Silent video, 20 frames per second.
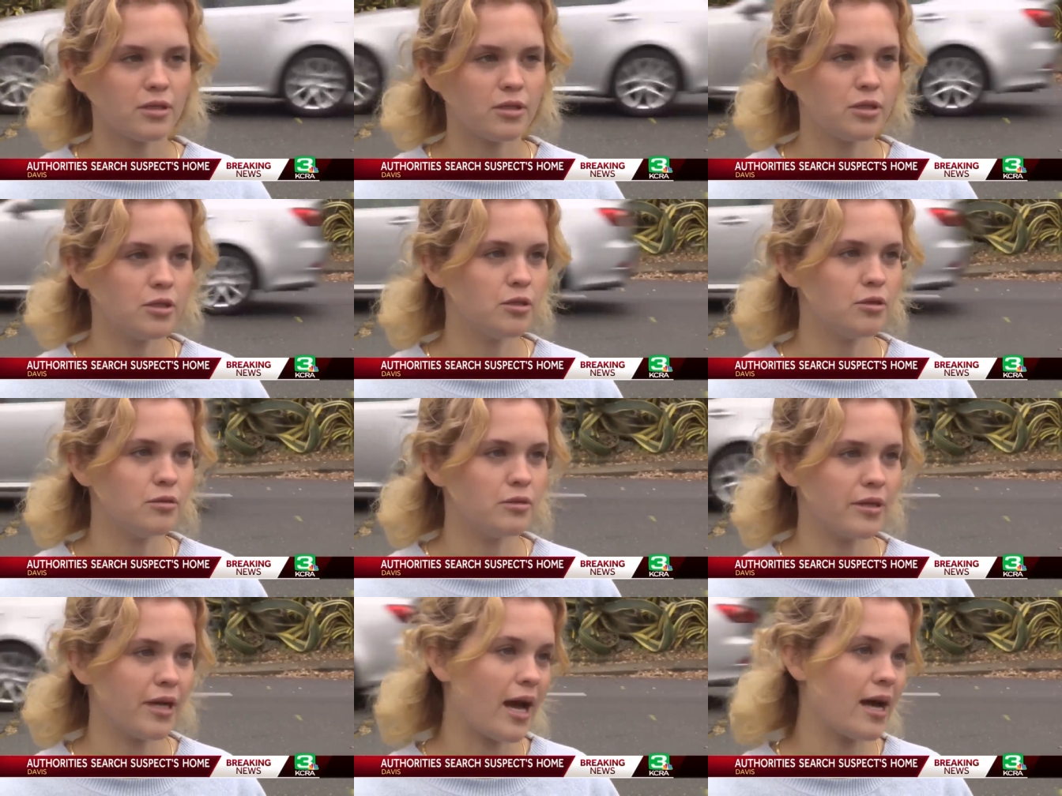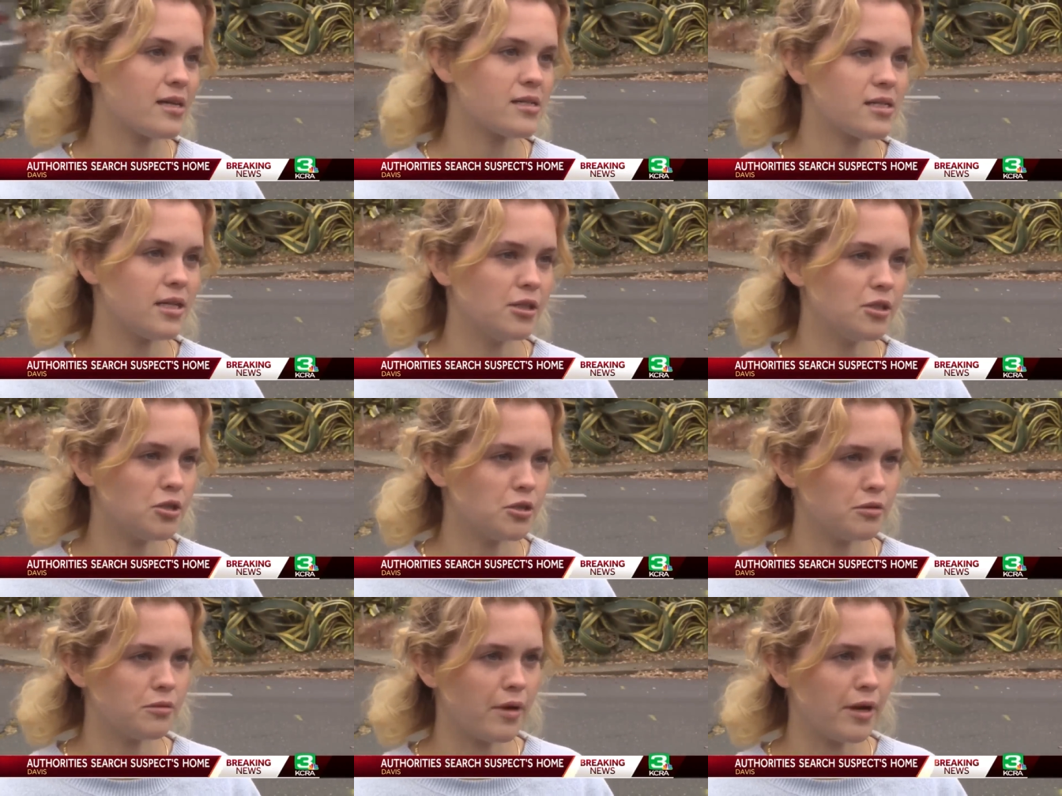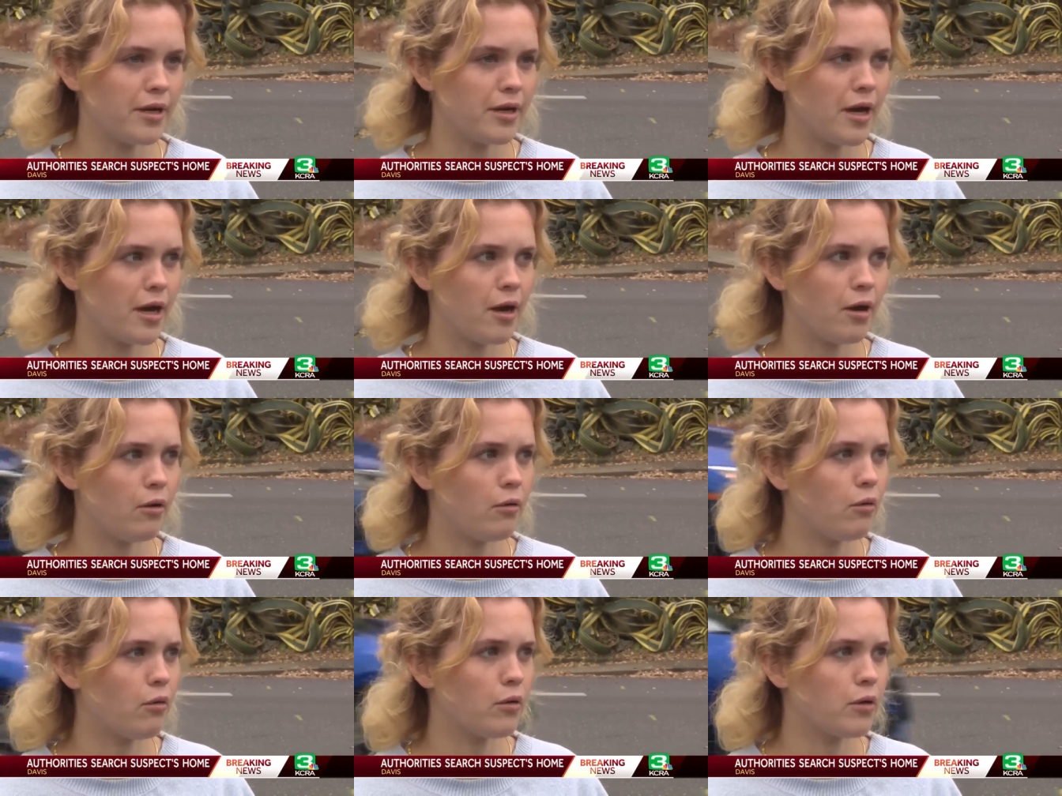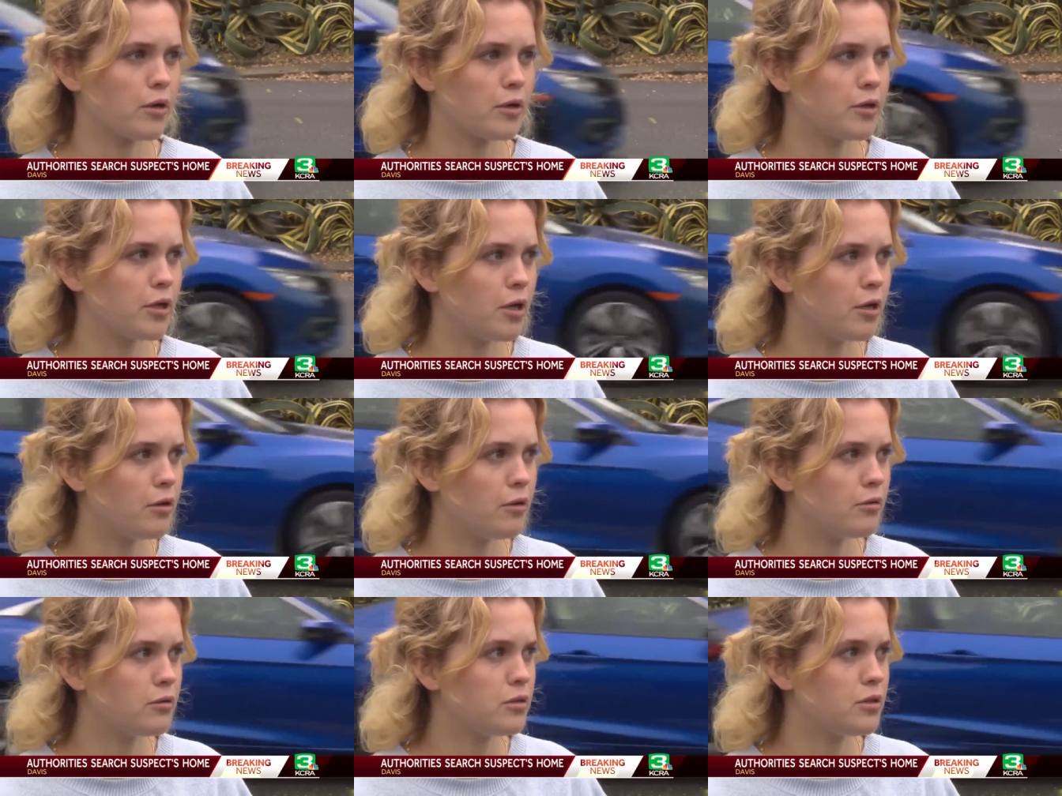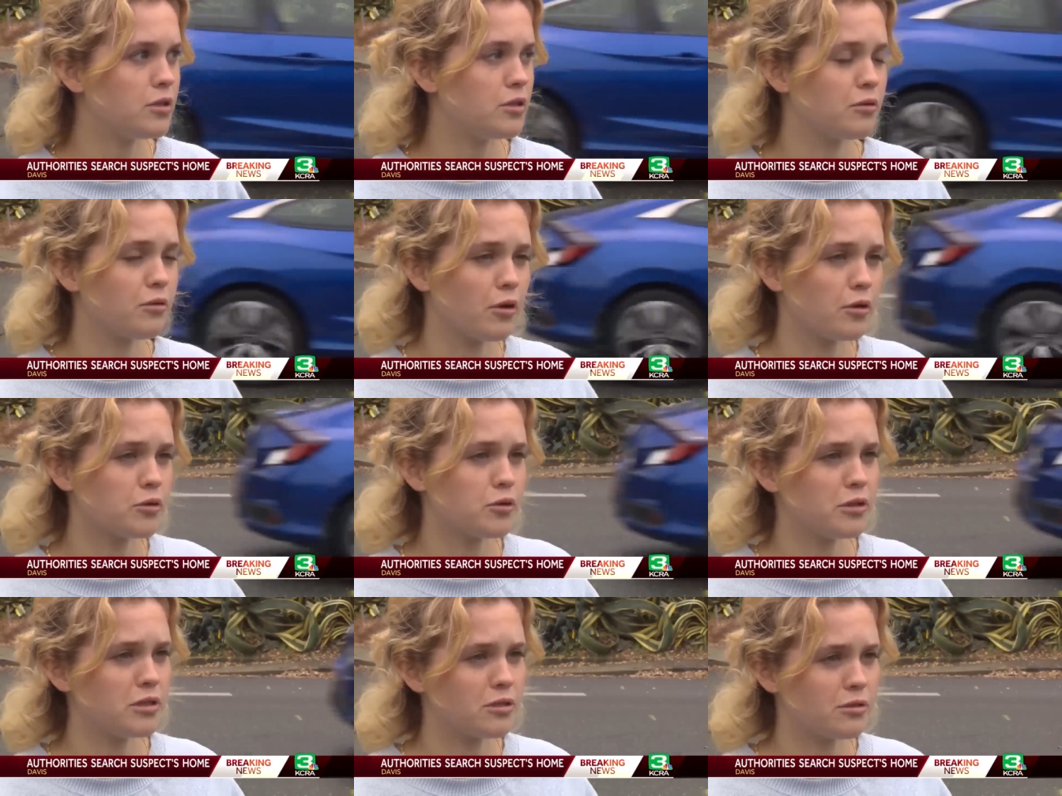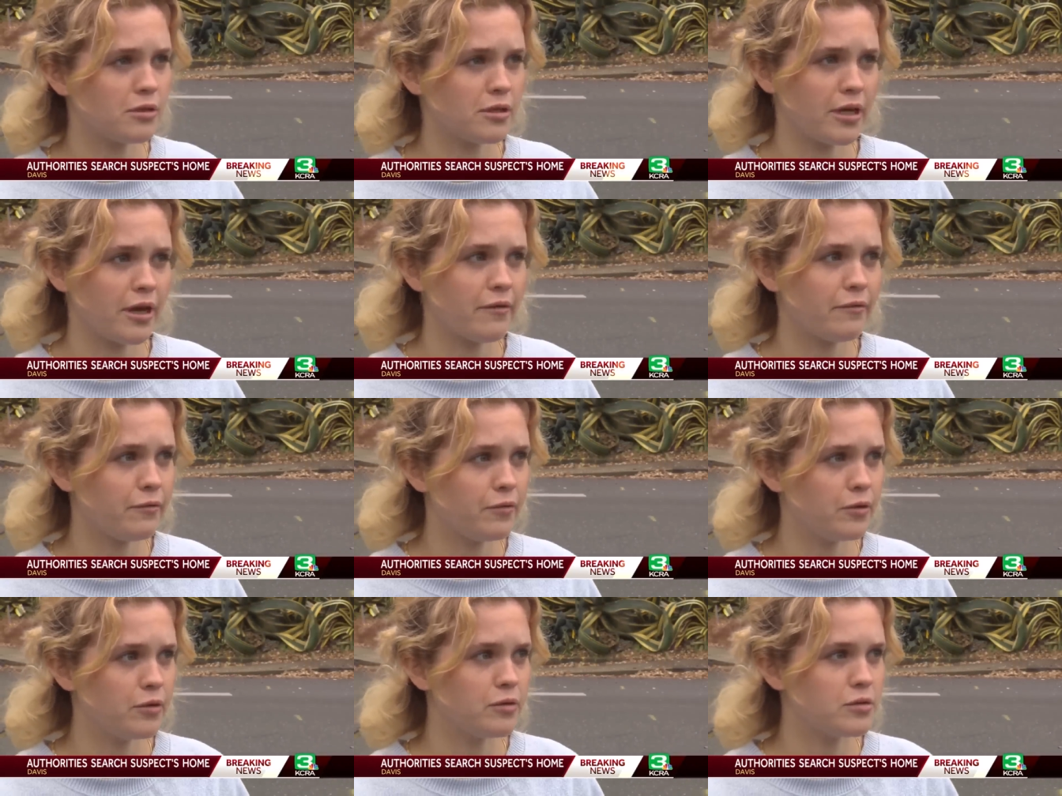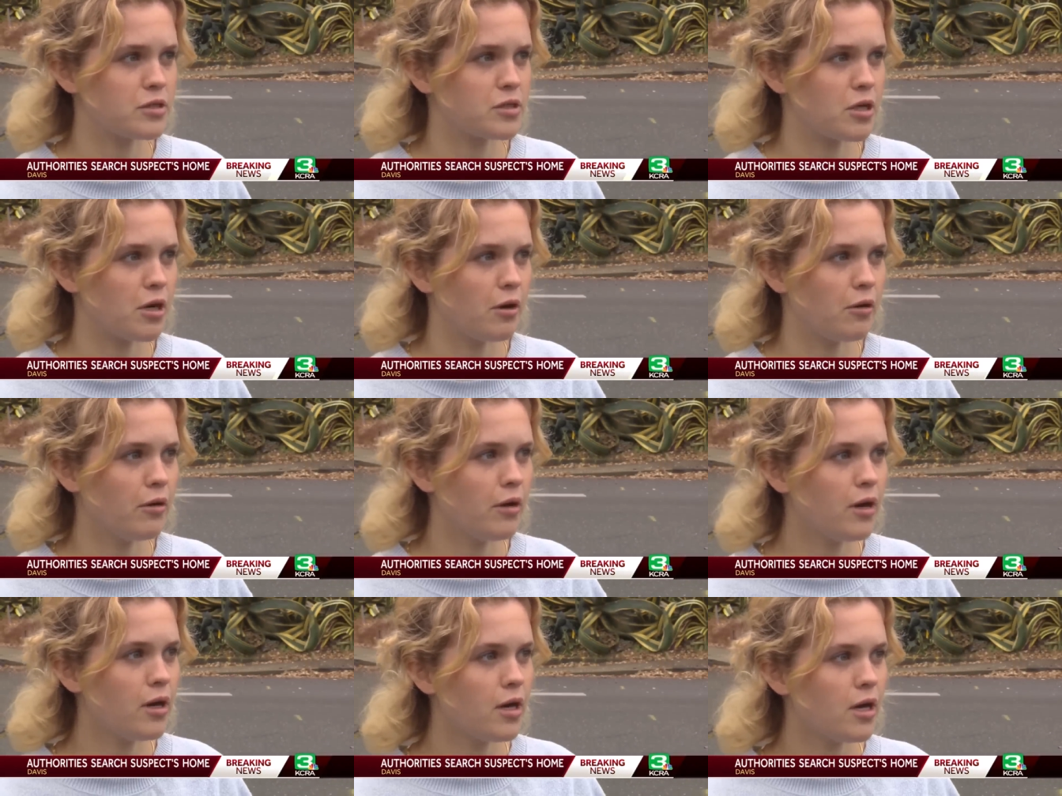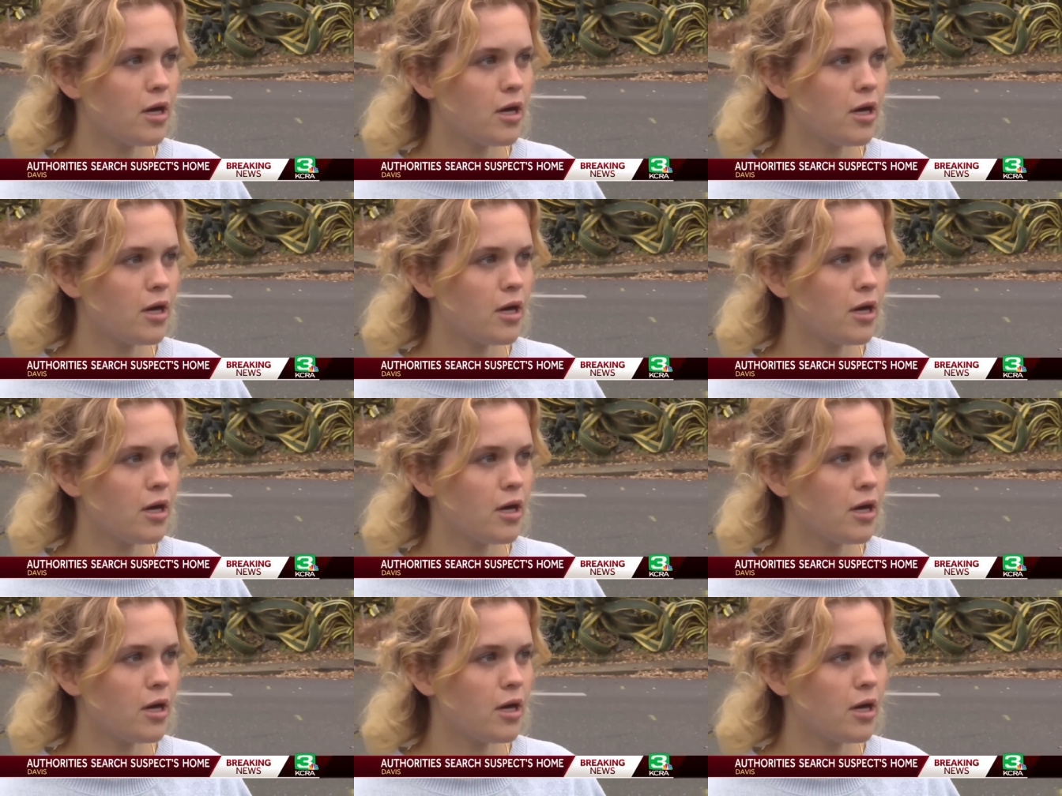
to the gas station right now or go to the grocery store to get food, so